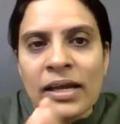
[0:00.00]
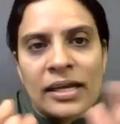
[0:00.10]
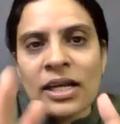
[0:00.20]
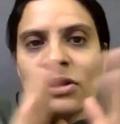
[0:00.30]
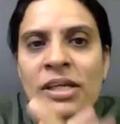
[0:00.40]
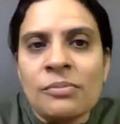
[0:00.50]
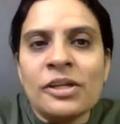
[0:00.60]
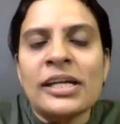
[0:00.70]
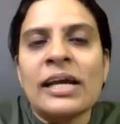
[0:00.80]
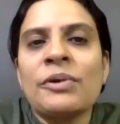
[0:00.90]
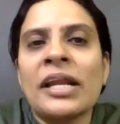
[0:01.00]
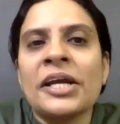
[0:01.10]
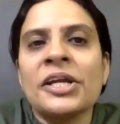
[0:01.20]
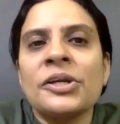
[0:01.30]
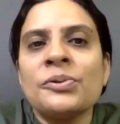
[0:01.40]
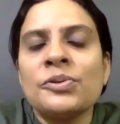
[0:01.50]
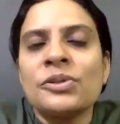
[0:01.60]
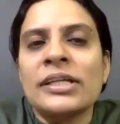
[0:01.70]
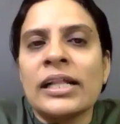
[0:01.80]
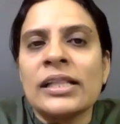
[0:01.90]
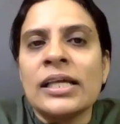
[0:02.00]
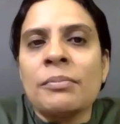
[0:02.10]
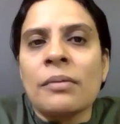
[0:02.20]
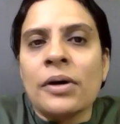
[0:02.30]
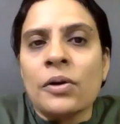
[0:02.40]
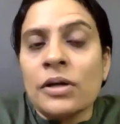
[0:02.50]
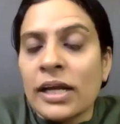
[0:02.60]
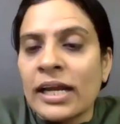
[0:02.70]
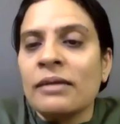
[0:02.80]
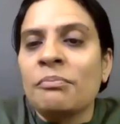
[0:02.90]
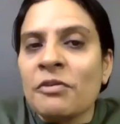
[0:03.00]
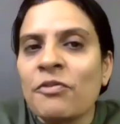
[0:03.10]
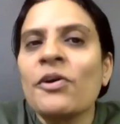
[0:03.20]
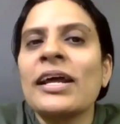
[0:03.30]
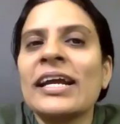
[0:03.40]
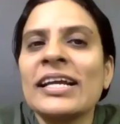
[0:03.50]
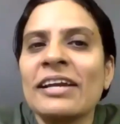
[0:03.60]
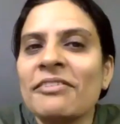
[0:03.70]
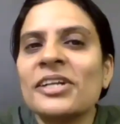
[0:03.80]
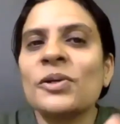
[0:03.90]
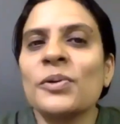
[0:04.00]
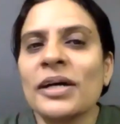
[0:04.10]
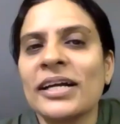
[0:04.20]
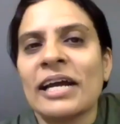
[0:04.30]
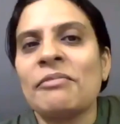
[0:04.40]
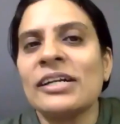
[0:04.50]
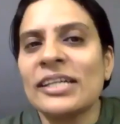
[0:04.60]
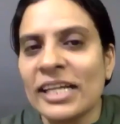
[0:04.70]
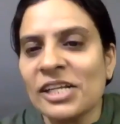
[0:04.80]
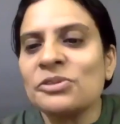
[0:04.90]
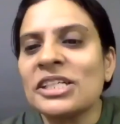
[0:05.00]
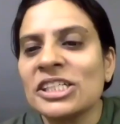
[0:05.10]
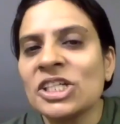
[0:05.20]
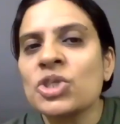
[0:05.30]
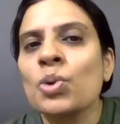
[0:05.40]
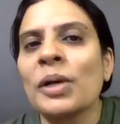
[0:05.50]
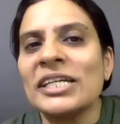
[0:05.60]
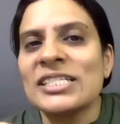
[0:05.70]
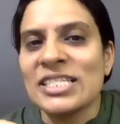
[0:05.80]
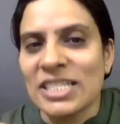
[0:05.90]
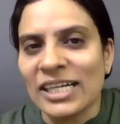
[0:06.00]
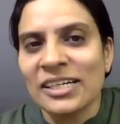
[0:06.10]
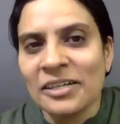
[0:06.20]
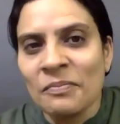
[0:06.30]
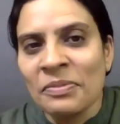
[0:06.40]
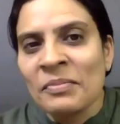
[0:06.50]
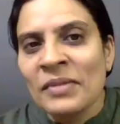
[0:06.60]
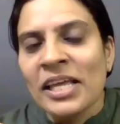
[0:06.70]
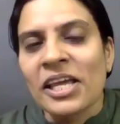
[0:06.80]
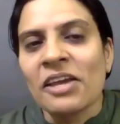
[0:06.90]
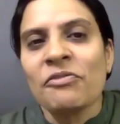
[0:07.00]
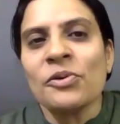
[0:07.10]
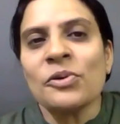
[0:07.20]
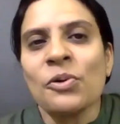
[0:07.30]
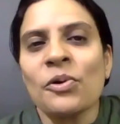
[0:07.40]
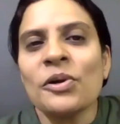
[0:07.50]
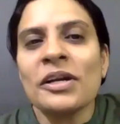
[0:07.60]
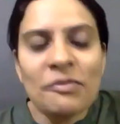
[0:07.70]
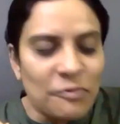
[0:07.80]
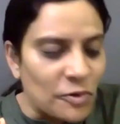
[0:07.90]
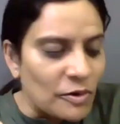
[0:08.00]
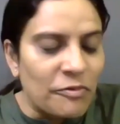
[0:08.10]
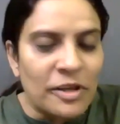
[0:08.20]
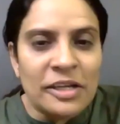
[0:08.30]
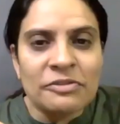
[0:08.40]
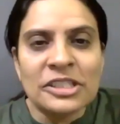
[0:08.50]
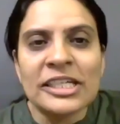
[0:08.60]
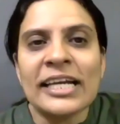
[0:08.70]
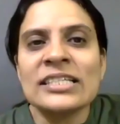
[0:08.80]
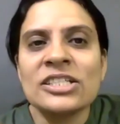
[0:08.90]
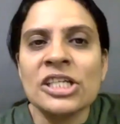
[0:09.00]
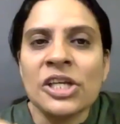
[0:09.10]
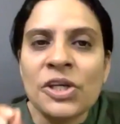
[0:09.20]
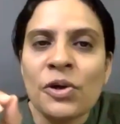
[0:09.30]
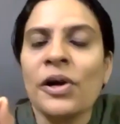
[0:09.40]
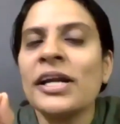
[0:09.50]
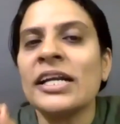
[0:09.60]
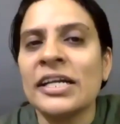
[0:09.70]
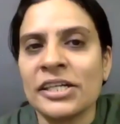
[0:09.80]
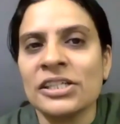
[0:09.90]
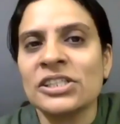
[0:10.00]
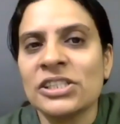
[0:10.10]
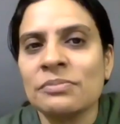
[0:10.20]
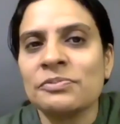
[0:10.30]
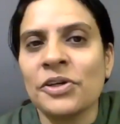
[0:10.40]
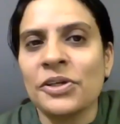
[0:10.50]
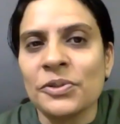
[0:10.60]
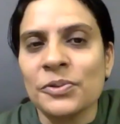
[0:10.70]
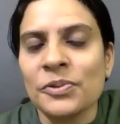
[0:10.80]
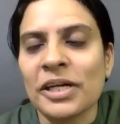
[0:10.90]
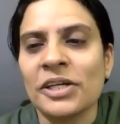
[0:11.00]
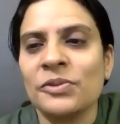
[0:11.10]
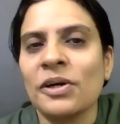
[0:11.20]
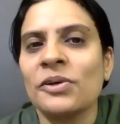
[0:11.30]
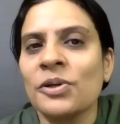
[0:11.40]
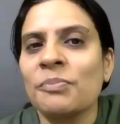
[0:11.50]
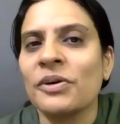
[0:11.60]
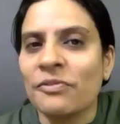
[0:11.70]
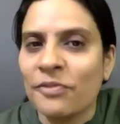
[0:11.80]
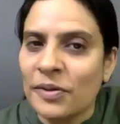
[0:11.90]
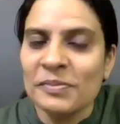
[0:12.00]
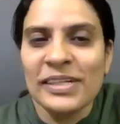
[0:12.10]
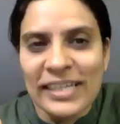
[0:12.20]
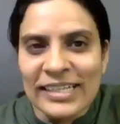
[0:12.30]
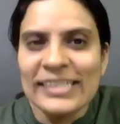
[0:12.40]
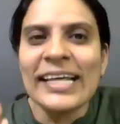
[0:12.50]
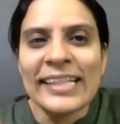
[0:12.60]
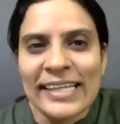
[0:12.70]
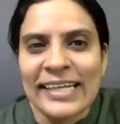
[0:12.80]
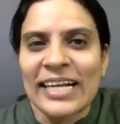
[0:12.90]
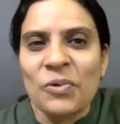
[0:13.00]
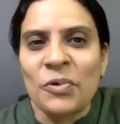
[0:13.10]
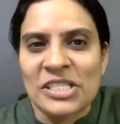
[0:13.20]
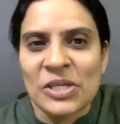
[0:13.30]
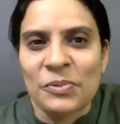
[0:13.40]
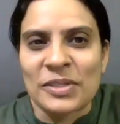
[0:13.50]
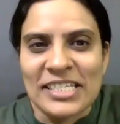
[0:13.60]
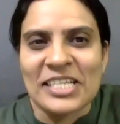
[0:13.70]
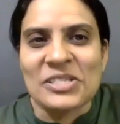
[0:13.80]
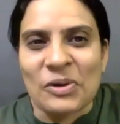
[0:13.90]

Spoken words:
Now, Debalina, I would like you to tell them about, and before I give it to her, I will tell you that she's quite strict. If you don't fulfill, if she has secured an internship for you and you are don't perform, then there are consequences also.